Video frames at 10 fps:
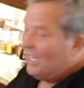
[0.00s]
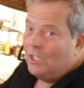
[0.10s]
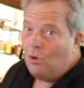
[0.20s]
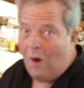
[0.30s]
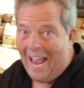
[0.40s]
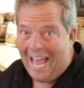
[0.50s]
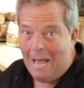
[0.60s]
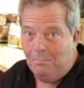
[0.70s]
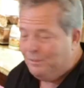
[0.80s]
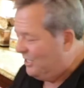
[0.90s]

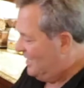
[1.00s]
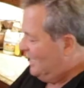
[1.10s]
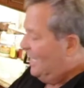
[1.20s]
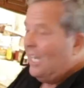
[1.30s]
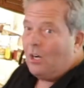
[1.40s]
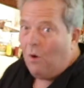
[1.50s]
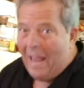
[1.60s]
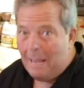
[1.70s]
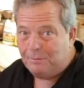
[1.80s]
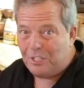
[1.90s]
crabs,
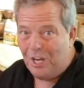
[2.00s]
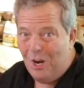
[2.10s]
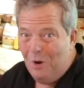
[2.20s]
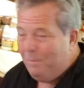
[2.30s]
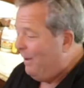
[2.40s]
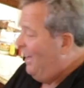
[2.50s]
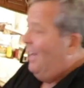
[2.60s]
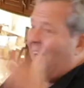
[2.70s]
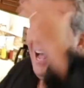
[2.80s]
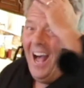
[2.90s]
crab soup.
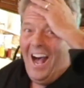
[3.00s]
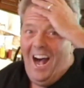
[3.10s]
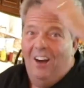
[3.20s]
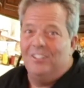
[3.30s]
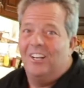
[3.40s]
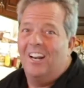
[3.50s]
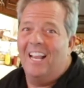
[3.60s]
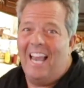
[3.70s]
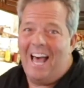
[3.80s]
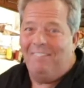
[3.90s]
Oh, you're gonna
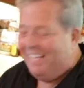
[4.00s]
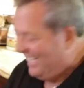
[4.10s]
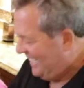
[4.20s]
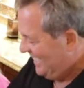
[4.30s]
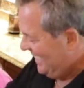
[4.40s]
love it.